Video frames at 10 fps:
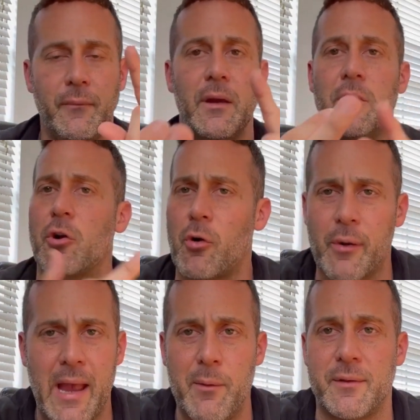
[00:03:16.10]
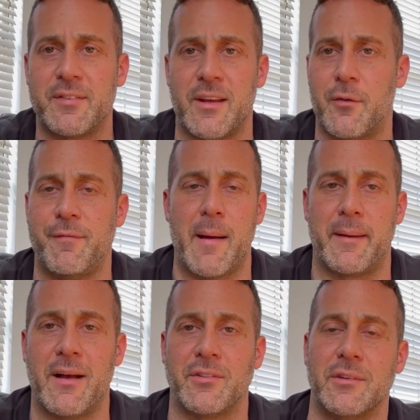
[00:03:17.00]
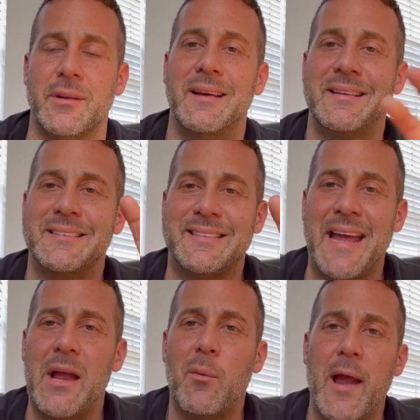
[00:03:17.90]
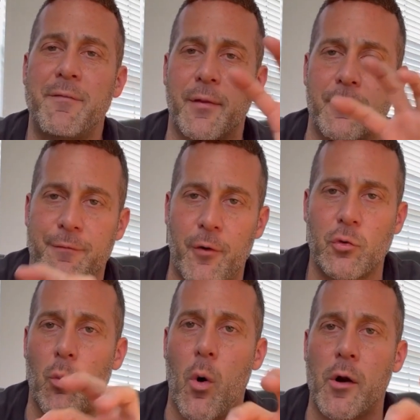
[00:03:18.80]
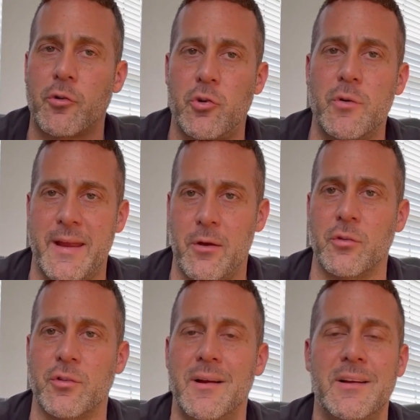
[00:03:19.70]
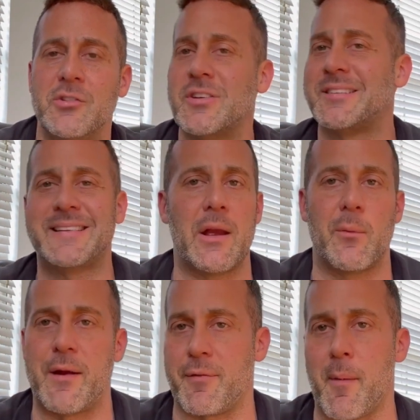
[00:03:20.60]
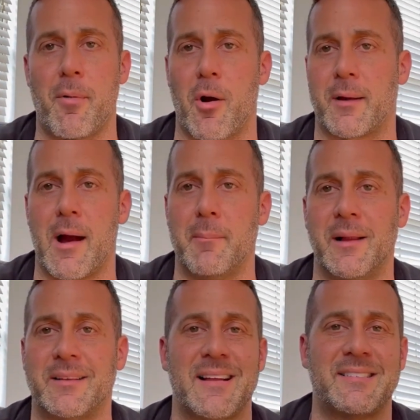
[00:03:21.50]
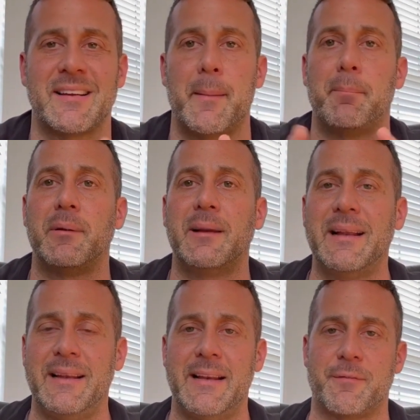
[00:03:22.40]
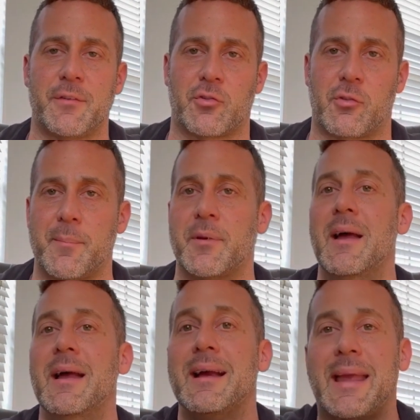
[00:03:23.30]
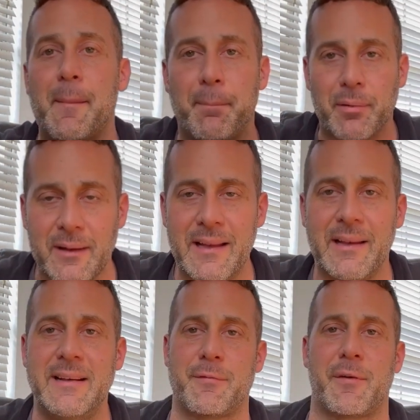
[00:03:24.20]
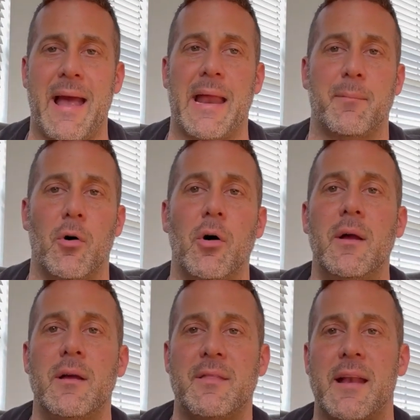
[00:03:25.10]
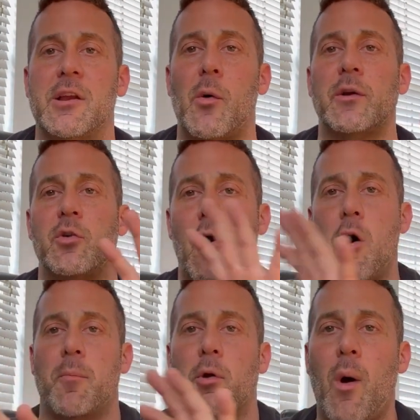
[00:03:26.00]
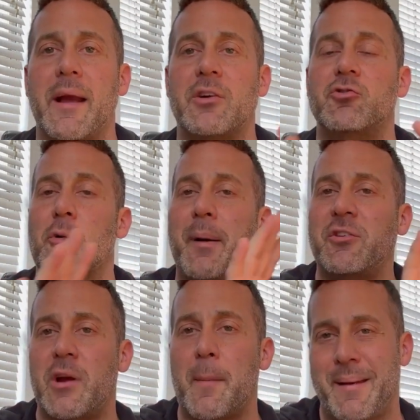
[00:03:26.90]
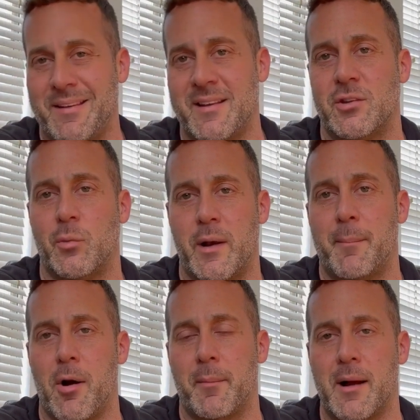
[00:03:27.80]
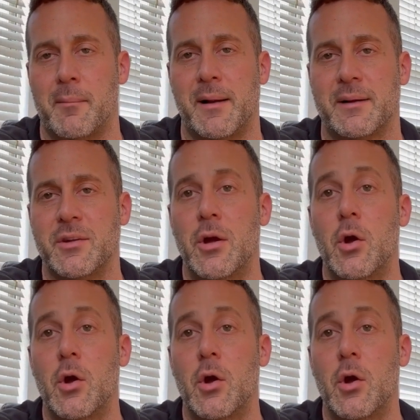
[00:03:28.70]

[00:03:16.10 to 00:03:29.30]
You're okay with single family houses. Stay away for the first 1 or 2 deals. Just stay away from apartment complex. That's a completely different script, completely different animal than going to a homeowner. Why? Because you're pitching a business with an apartment complex.